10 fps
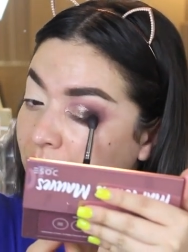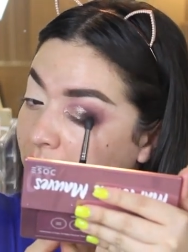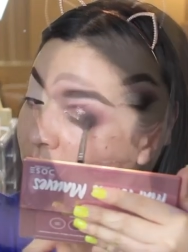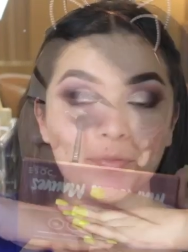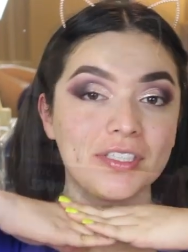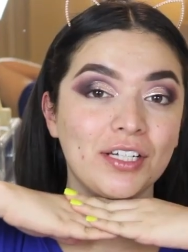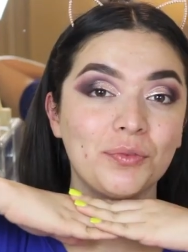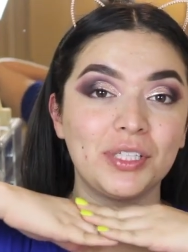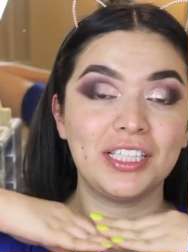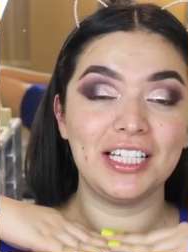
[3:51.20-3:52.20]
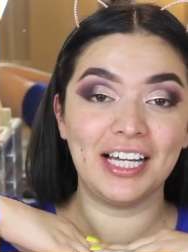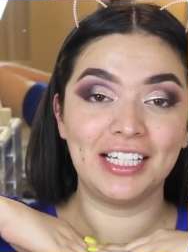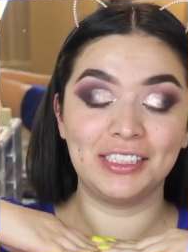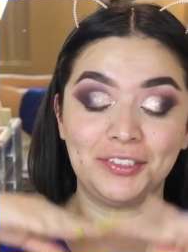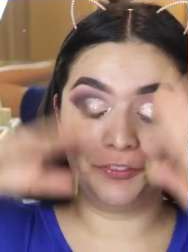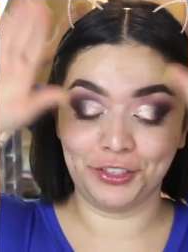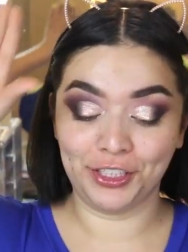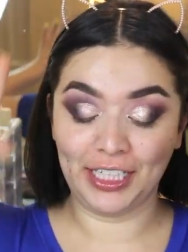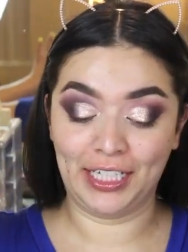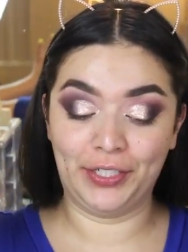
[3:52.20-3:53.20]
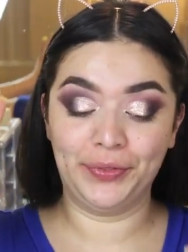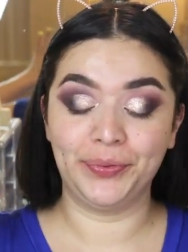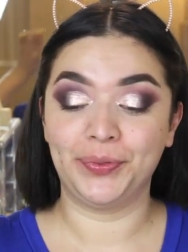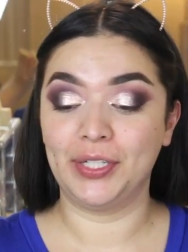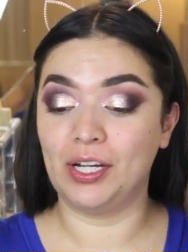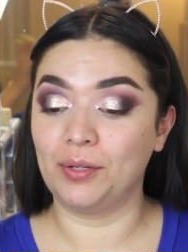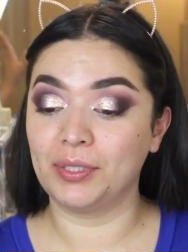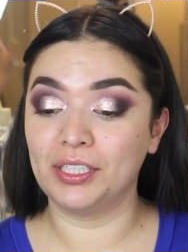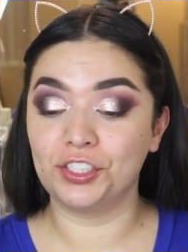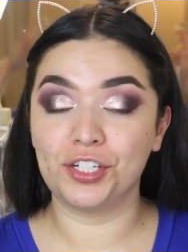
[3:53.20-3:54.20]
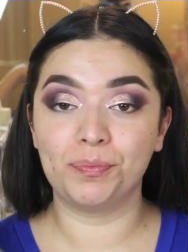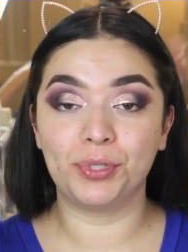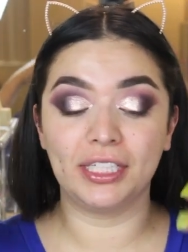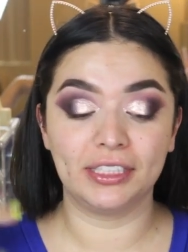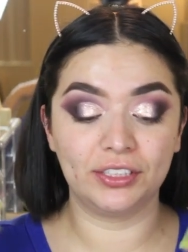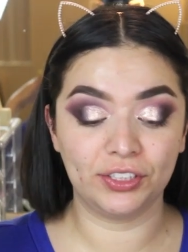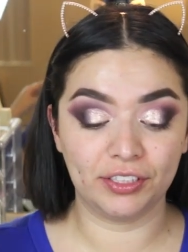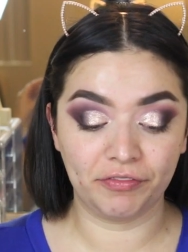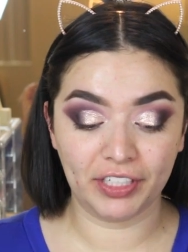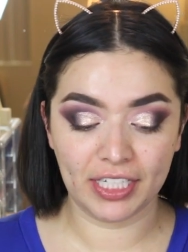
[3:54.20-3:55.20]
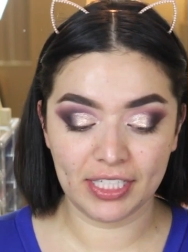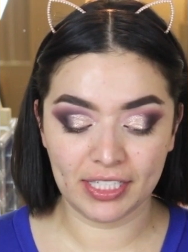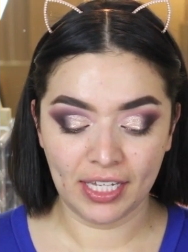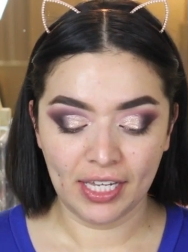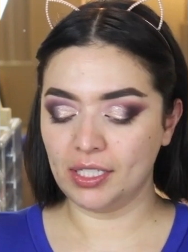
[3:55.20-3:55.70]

I am done with the eyes for now. Now I'm gonna jump right into the face.